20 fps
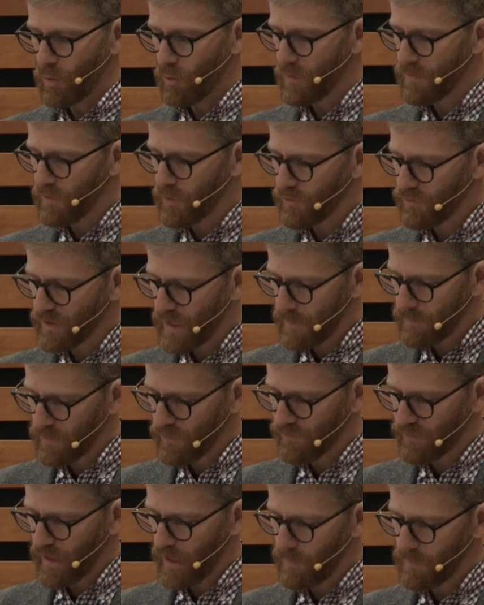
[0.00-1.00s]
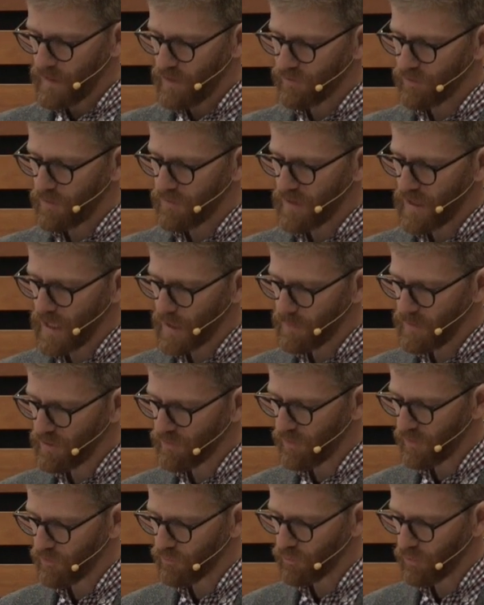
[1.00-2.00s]
What those statements tell me is that the
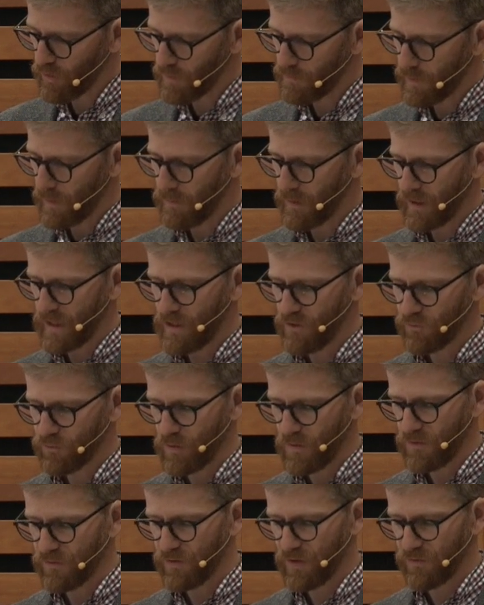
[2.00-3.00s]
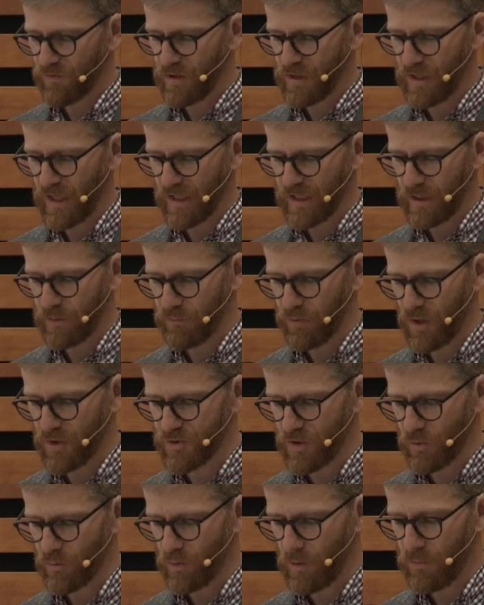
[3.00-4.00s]
enemies of the sort of public history the 1619
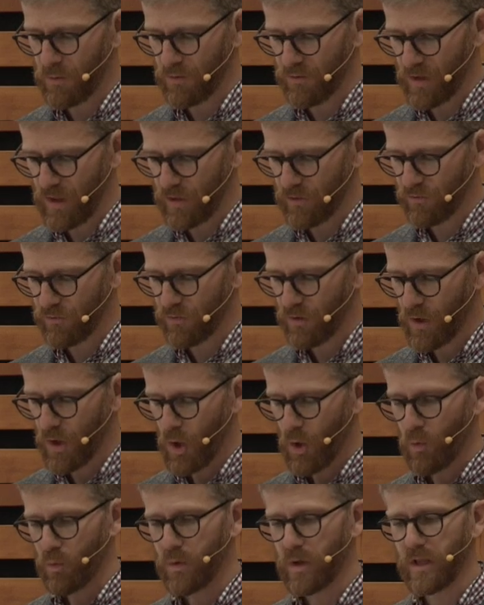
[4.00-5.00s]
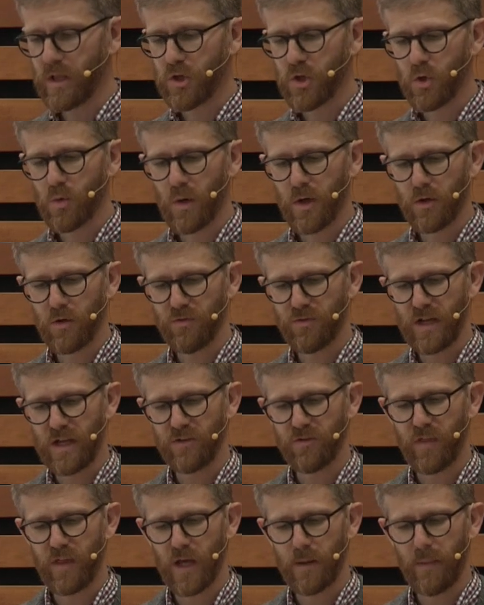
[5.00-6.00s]
Project represents really do
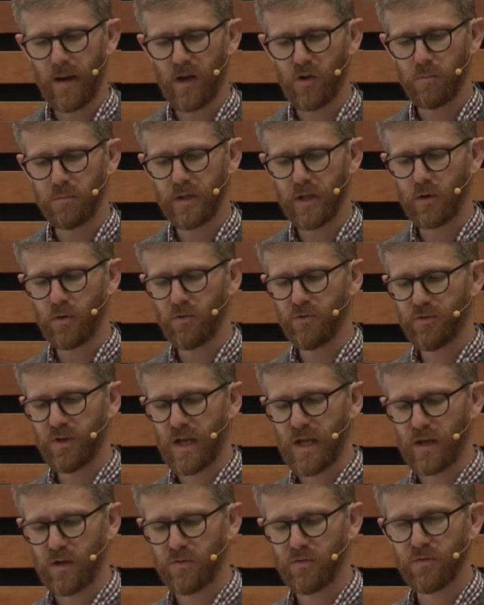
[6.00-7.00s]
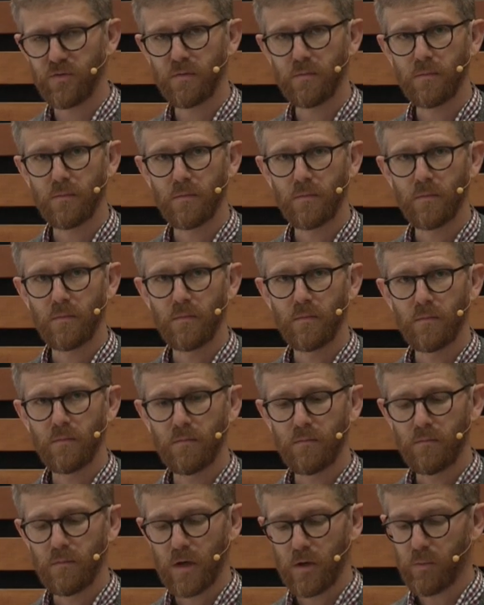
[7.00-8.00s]
understand something about its political stakes.
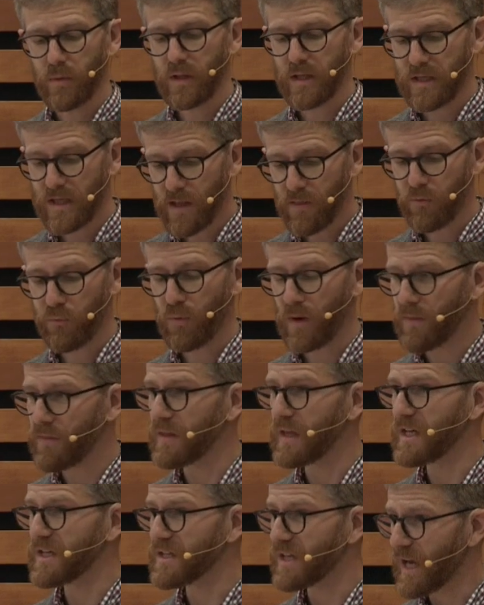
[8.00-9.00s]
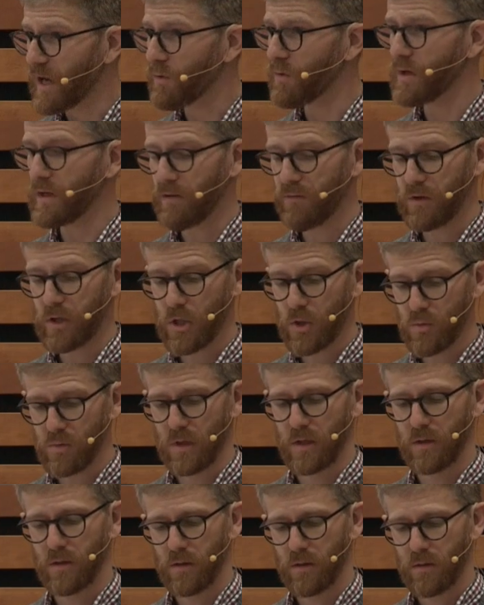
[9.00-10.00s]
It really did threaten the integrity of the
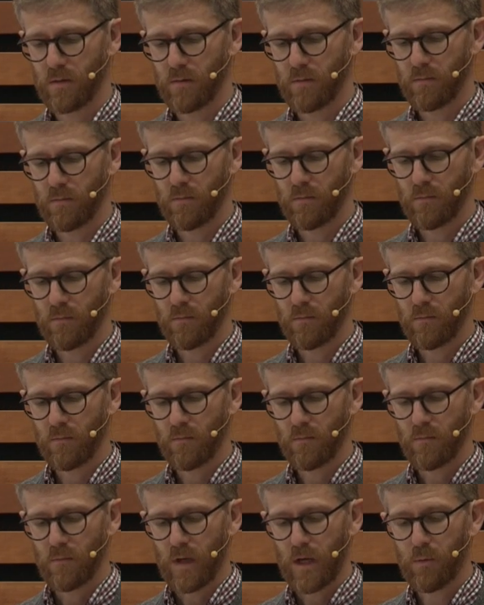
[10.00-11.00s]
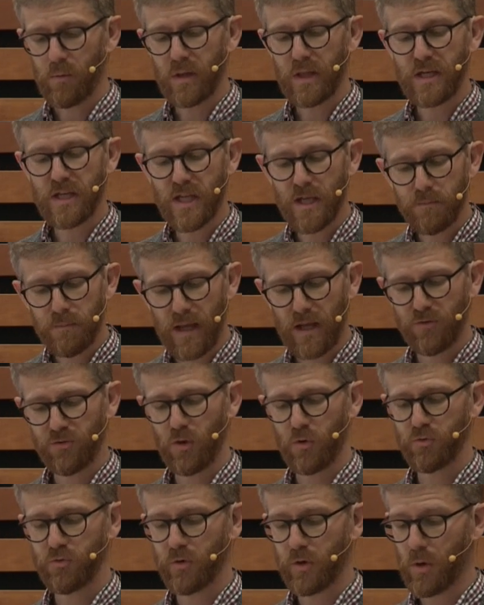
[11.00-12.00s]
Union. It really did make
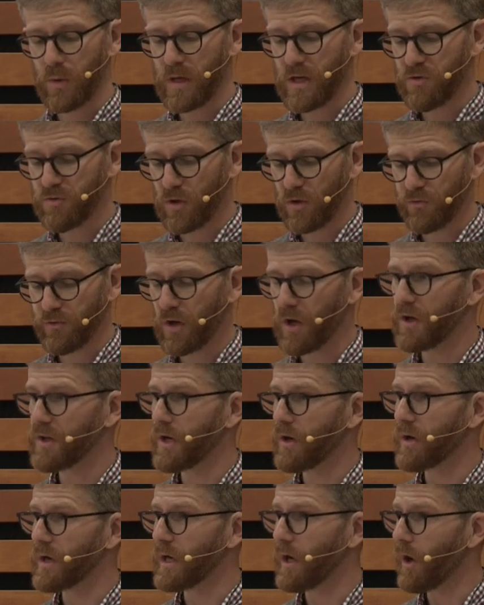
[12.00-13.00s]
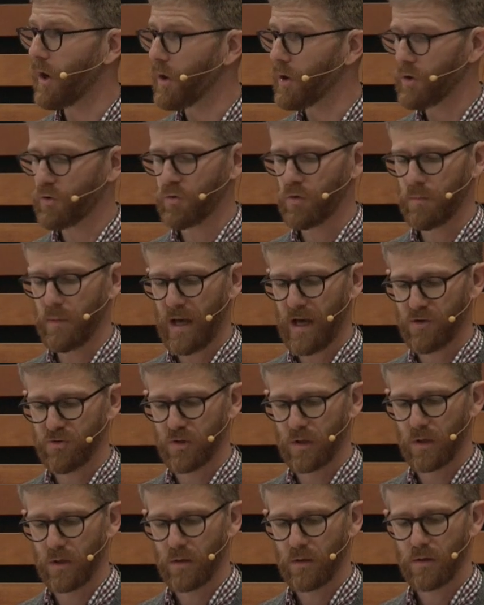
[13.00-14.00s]
social cohesion and solidarity harder to
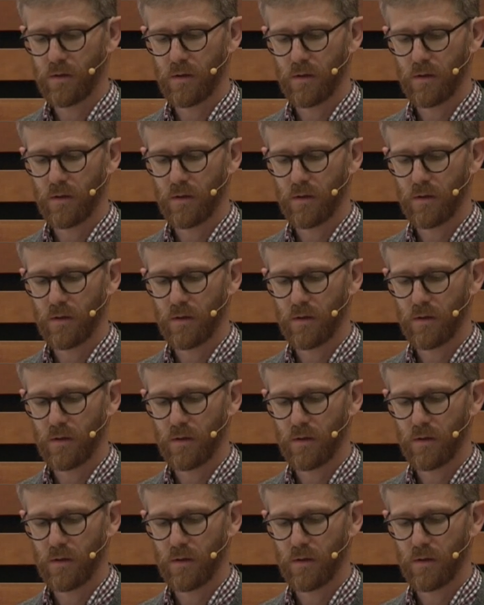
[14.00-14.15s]
imagine.